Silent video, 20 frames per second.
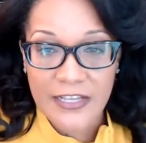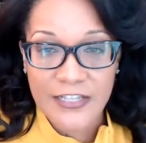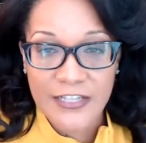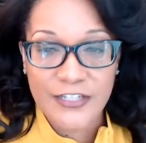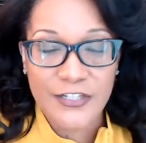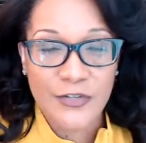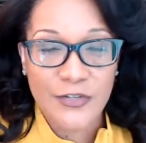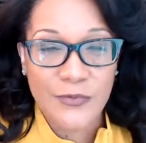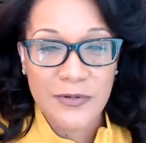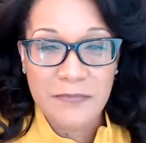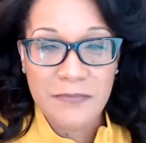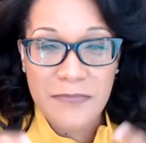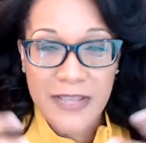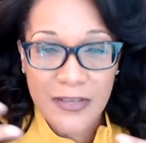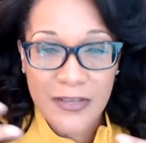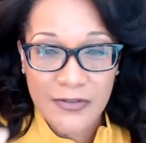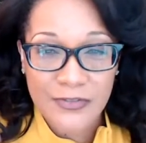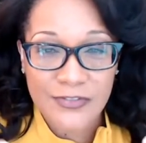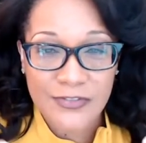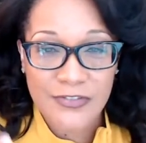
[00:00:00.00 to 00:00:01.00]
You know, when
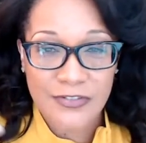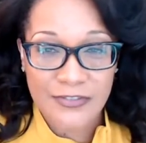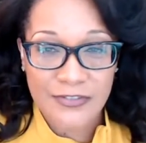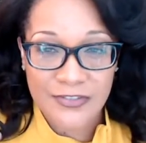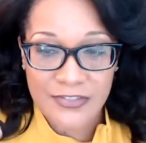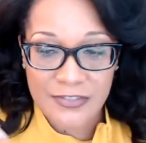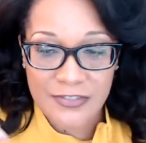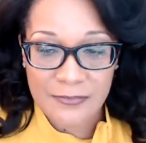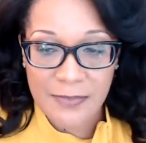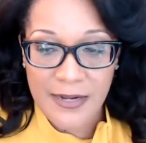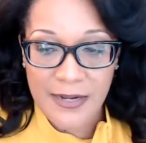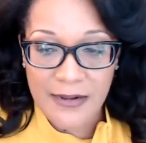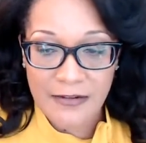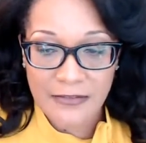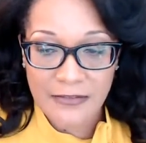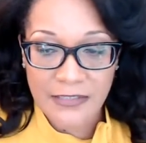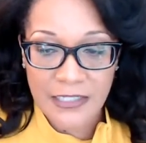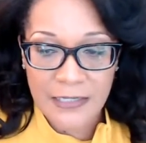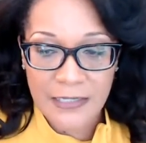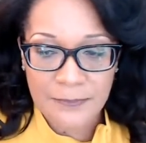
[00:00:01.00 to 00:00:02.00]
mail starts to
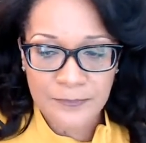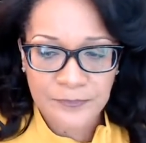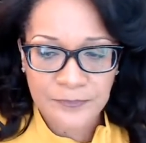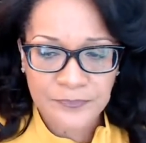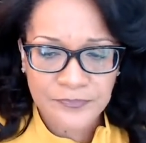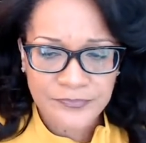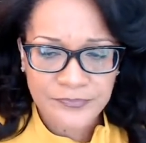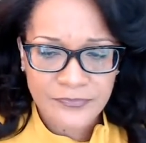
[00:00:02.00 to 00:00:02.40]
pile up,